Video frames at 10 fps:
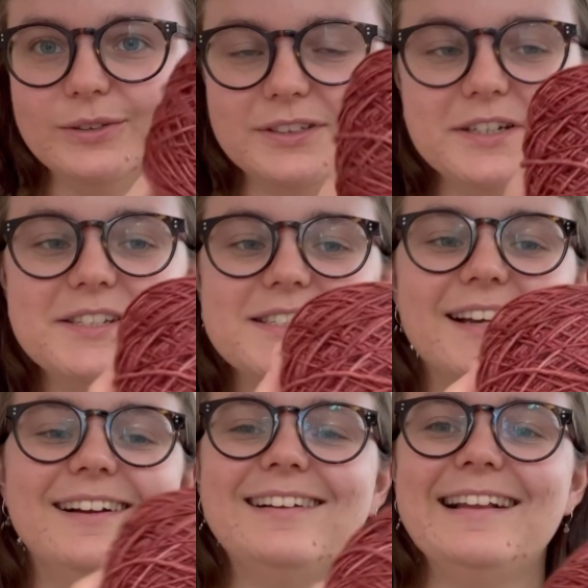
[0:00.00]
dust.
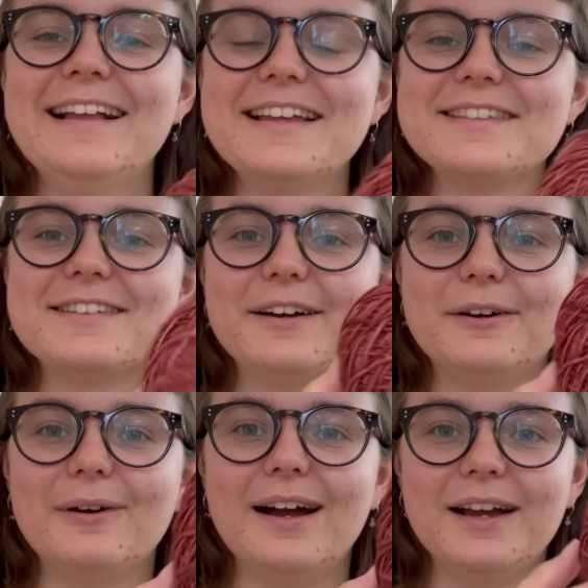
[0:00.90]

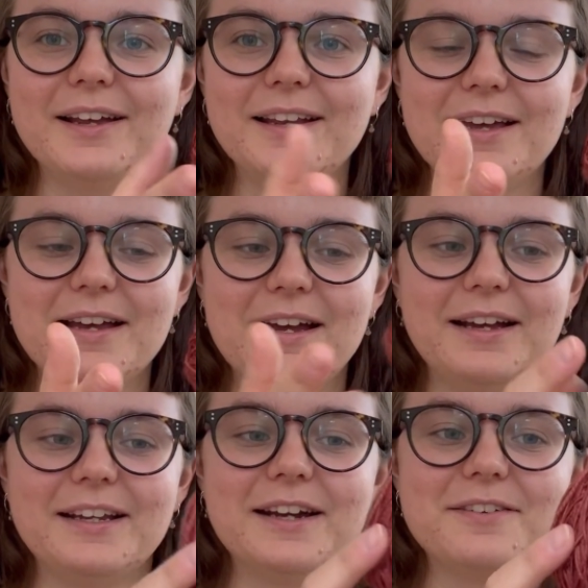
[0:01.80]
So I
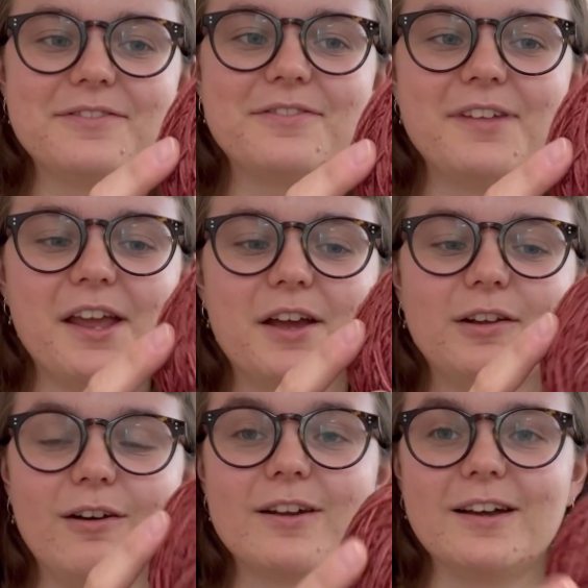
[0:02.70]
kind of think
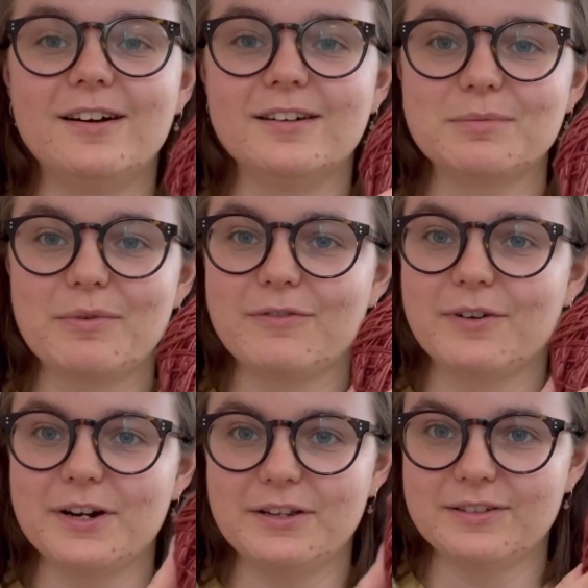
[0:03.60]
long and hard
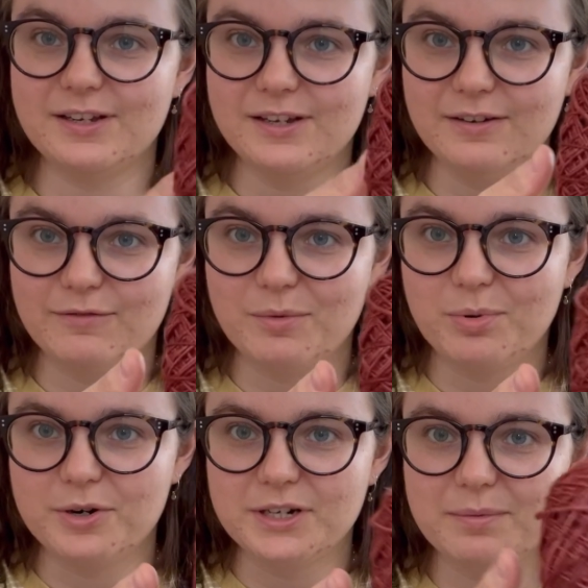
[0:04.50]
before I use her yarn for a
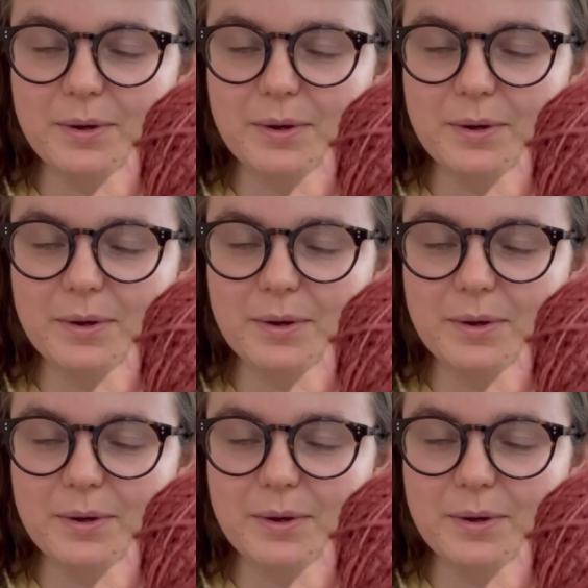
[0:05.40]
project,